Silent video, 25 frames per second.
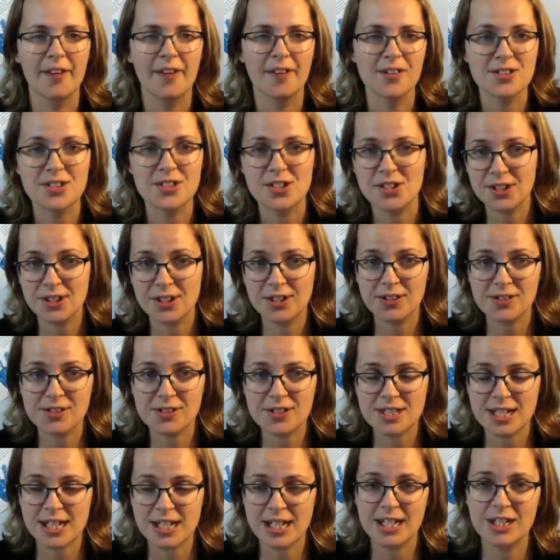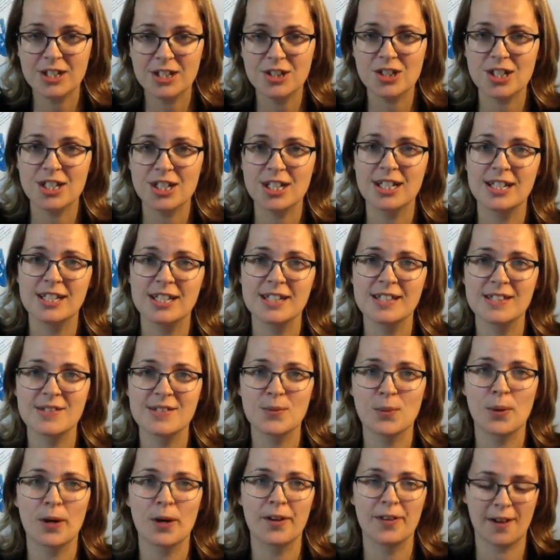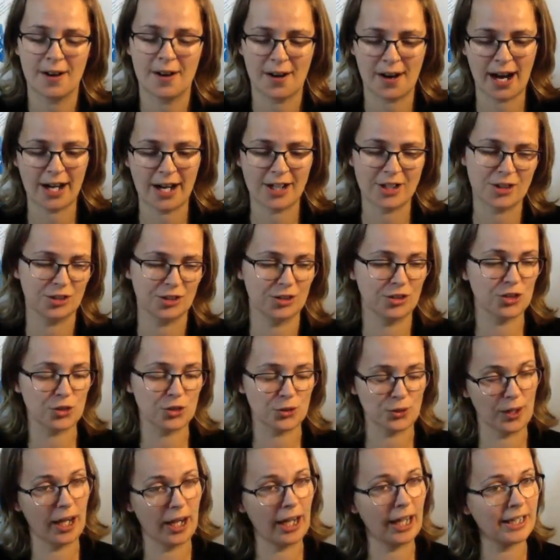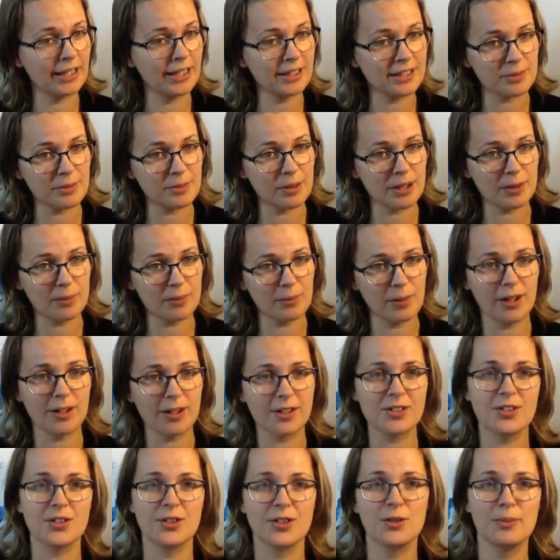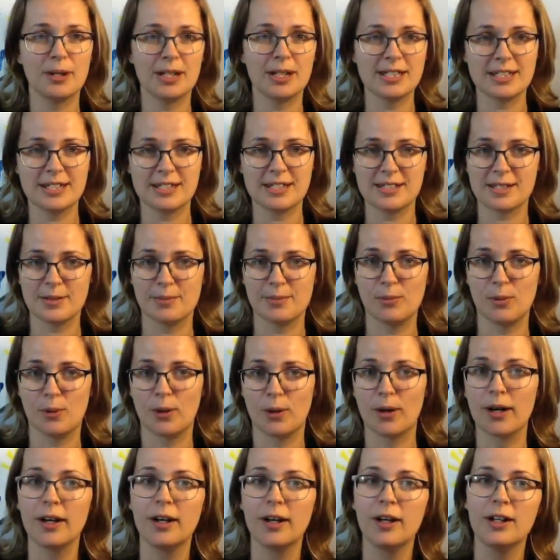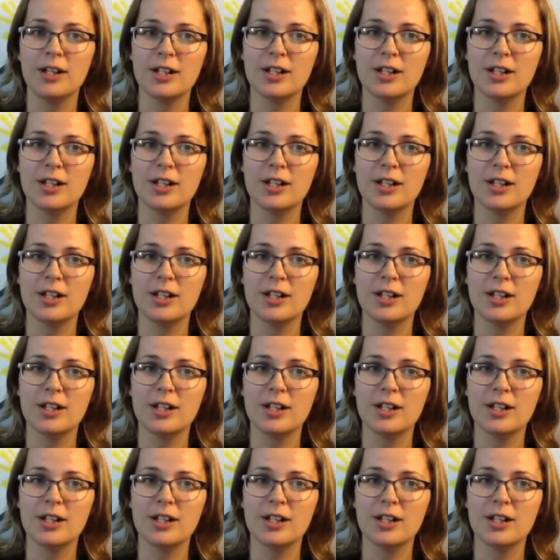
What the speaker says: The circular stage is where they're actually trying to make marks, so you might see some more